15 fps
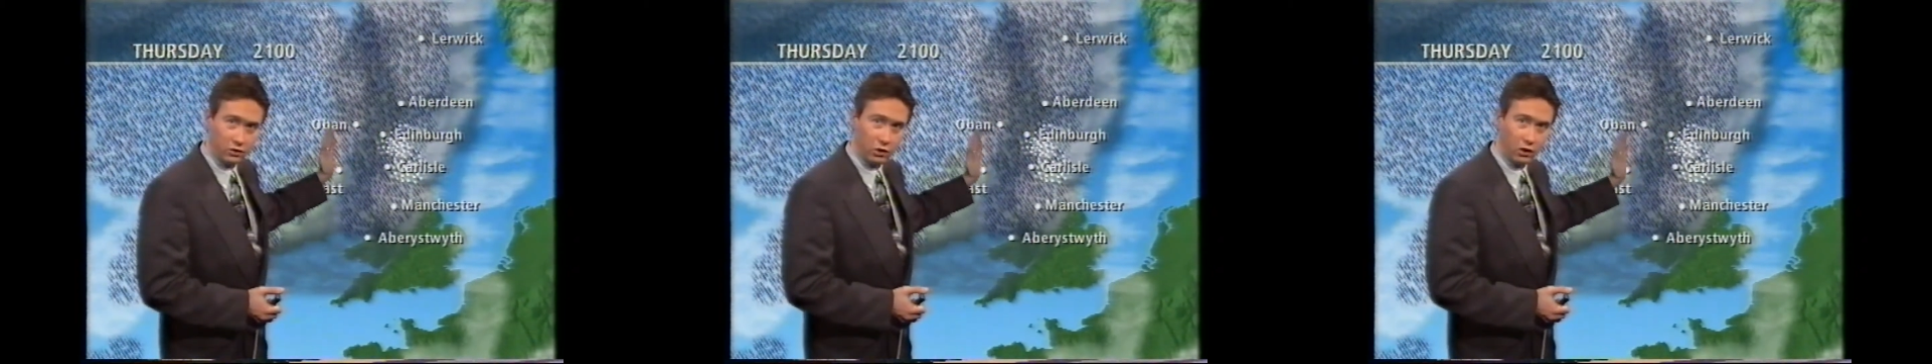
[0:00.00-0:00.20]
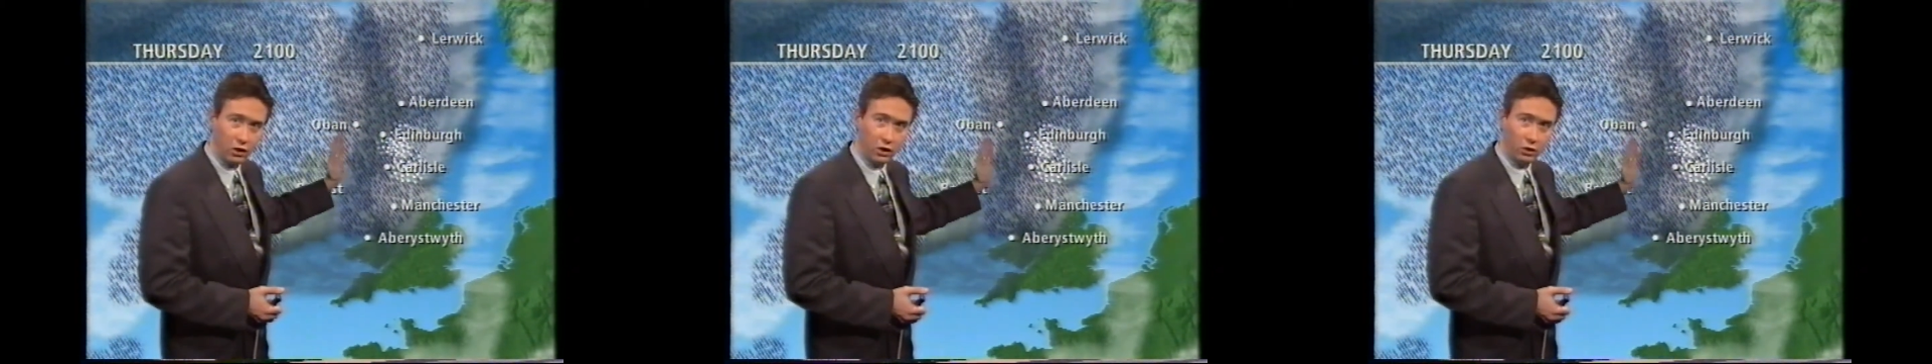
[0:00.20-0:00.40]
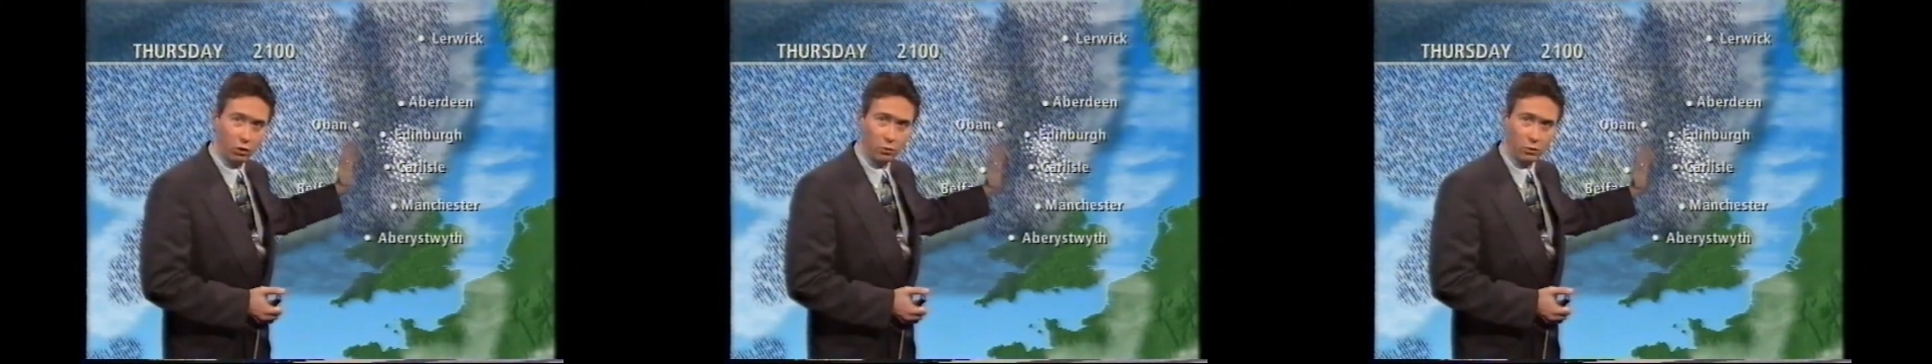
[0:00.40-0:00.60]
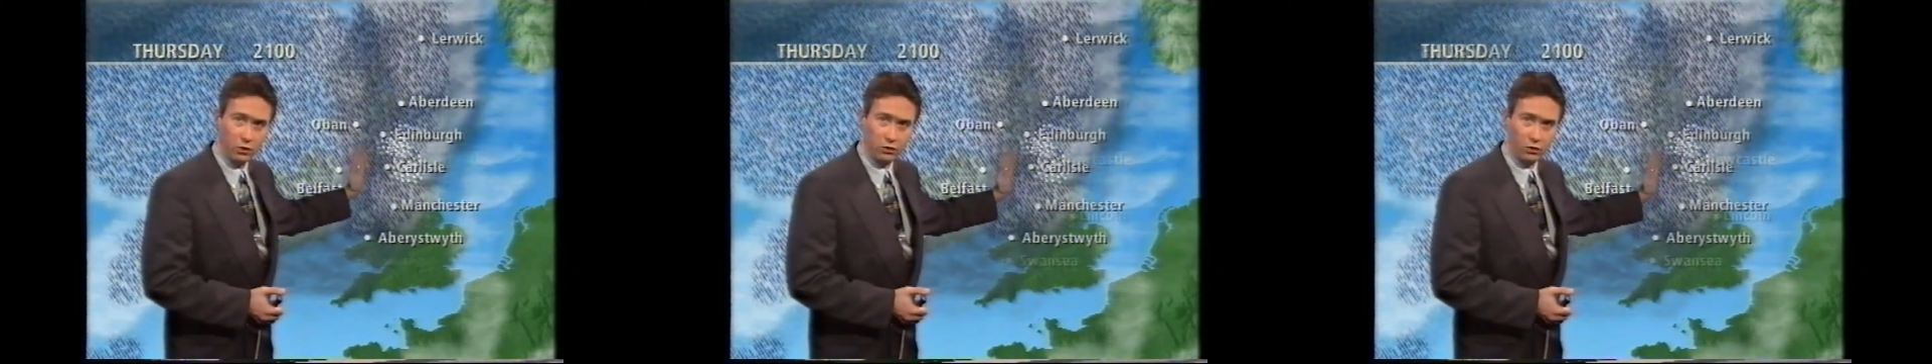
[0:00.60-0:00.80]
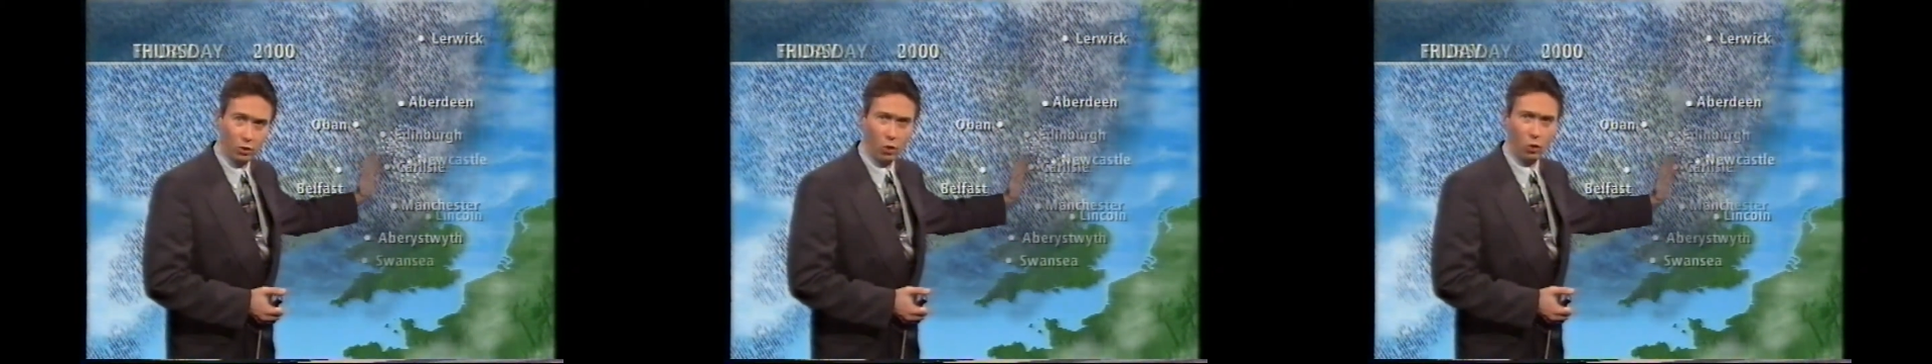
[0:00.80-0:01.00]
turn
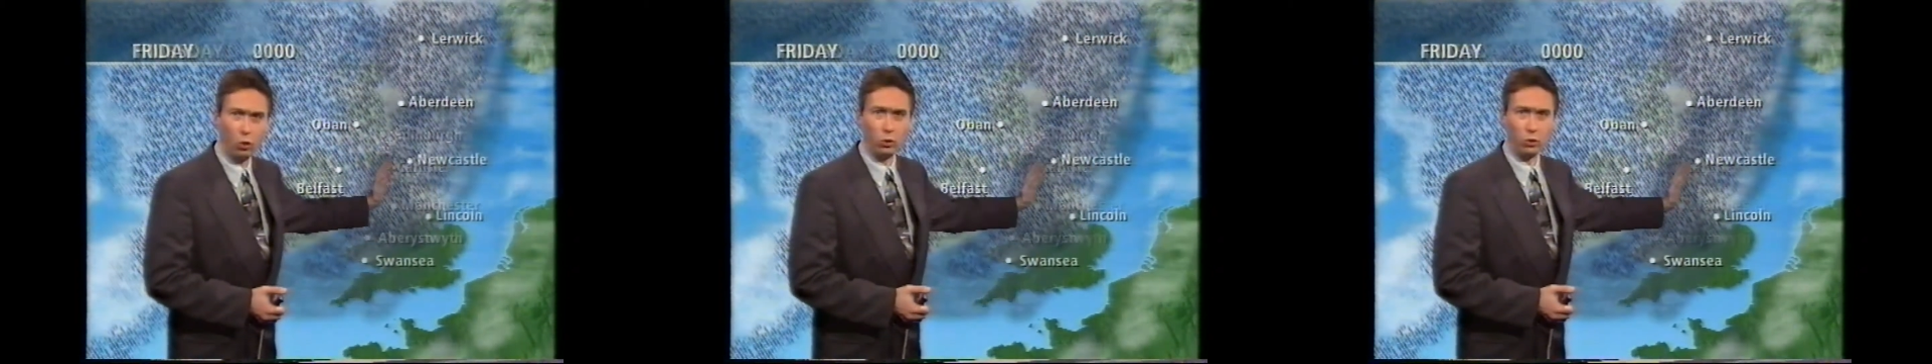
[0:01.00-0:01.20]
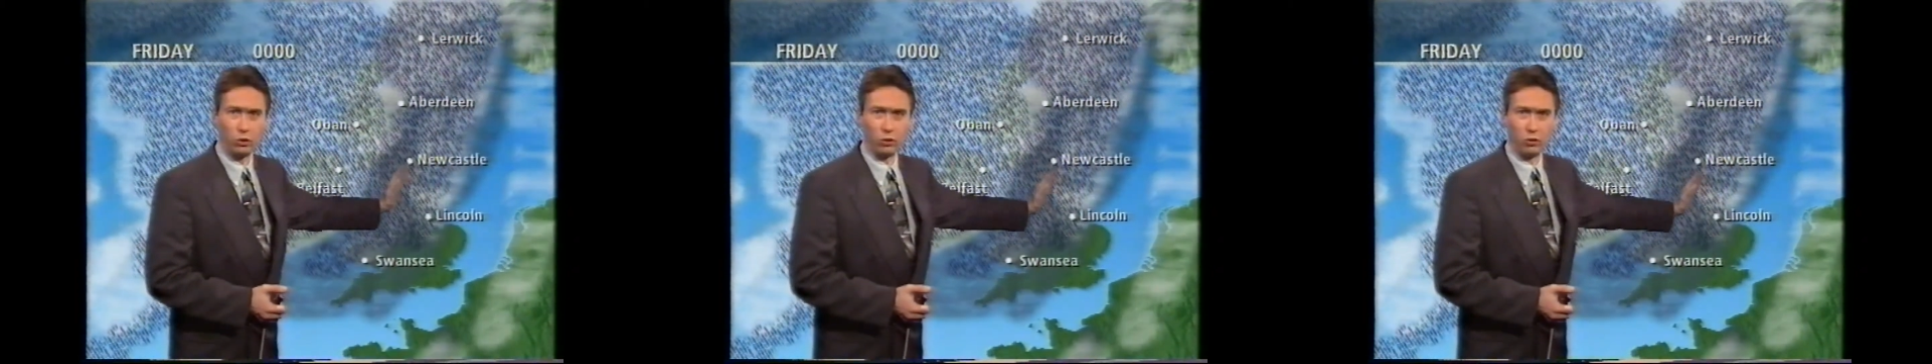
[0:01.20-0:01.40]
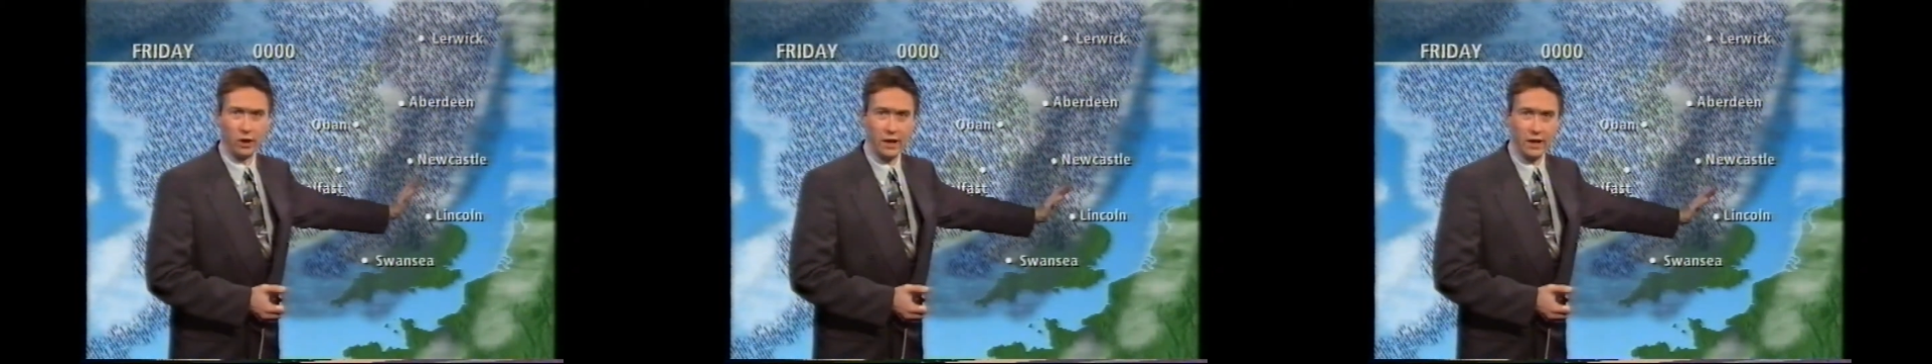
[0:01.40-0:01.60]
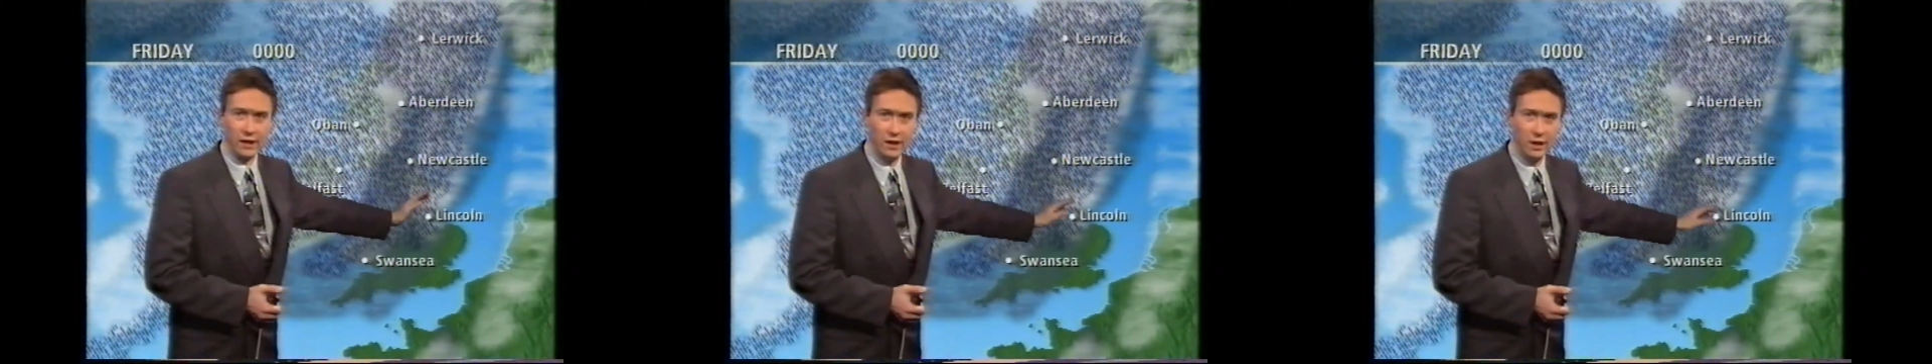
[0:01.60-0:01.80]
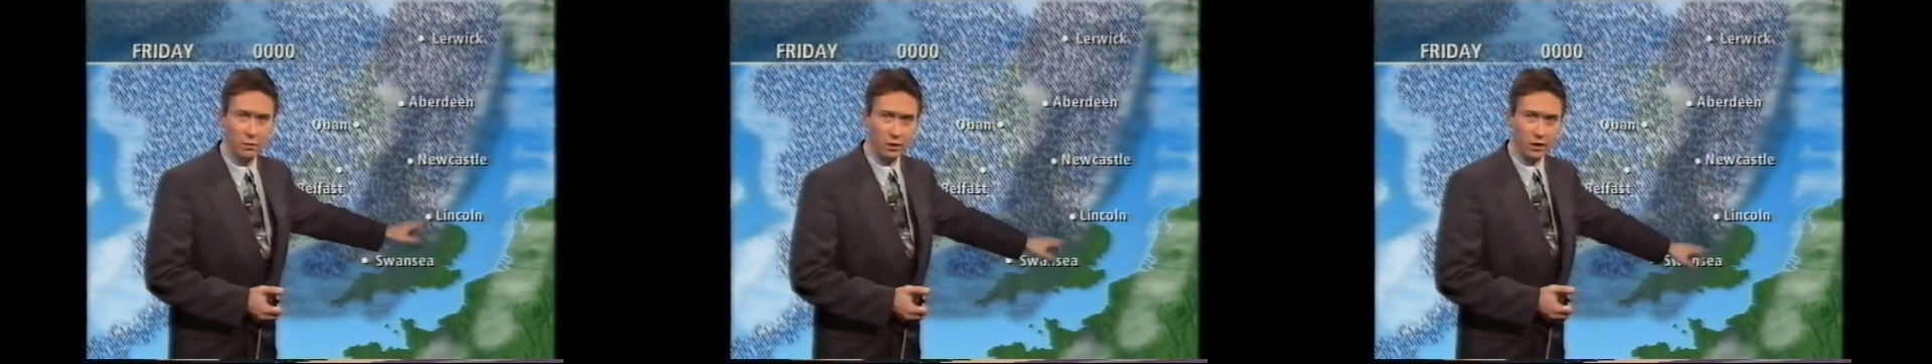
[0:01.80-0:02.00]
almost all to rain,
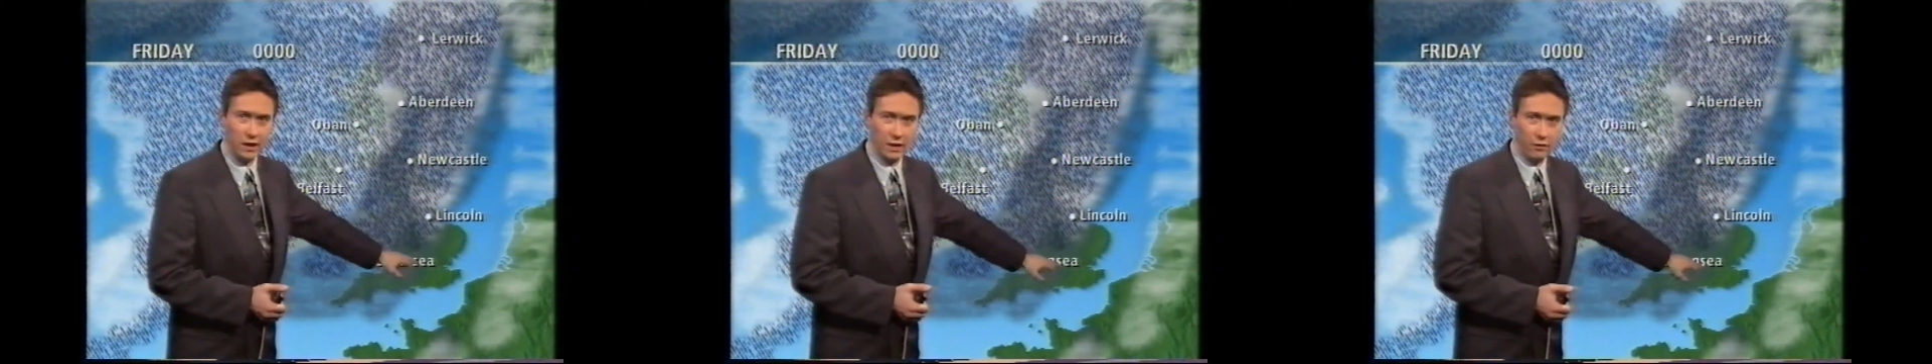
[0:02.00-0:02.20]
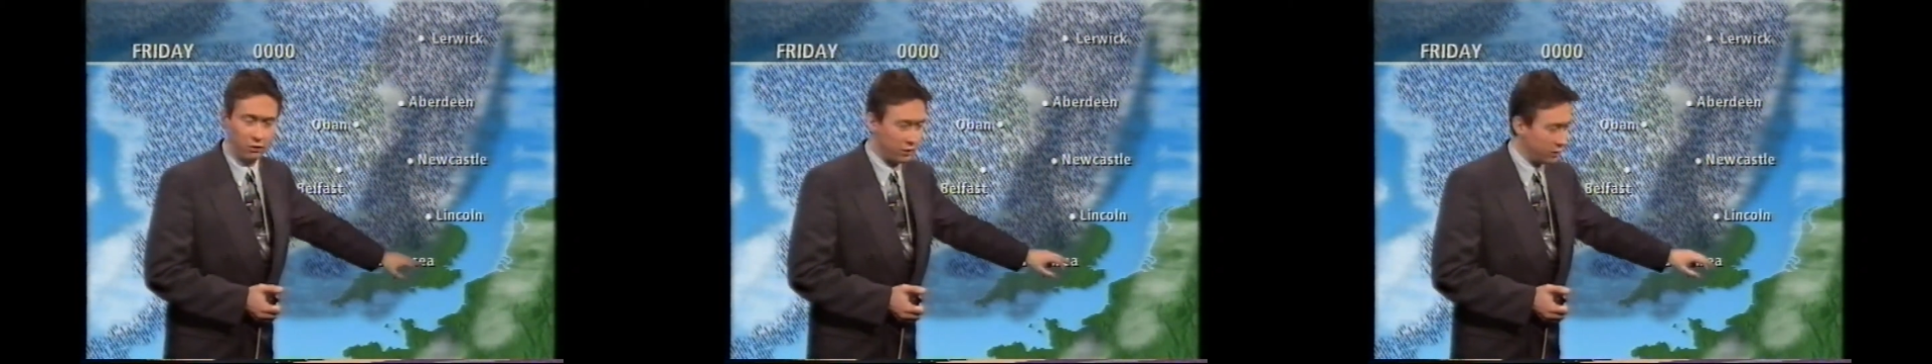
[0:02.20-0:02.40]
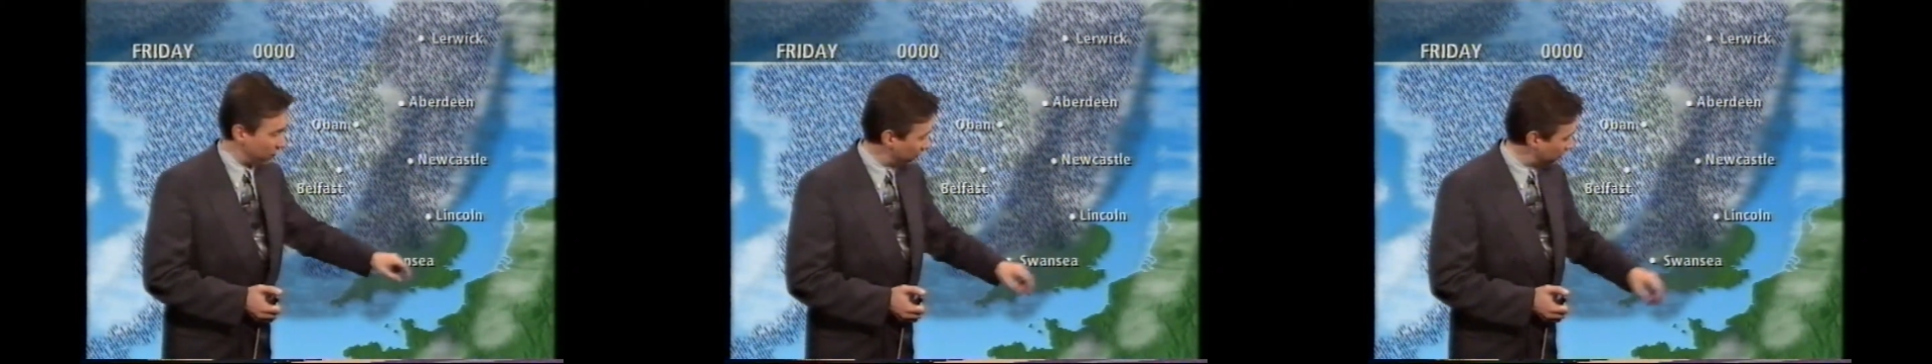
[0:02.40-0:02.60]
but never reach the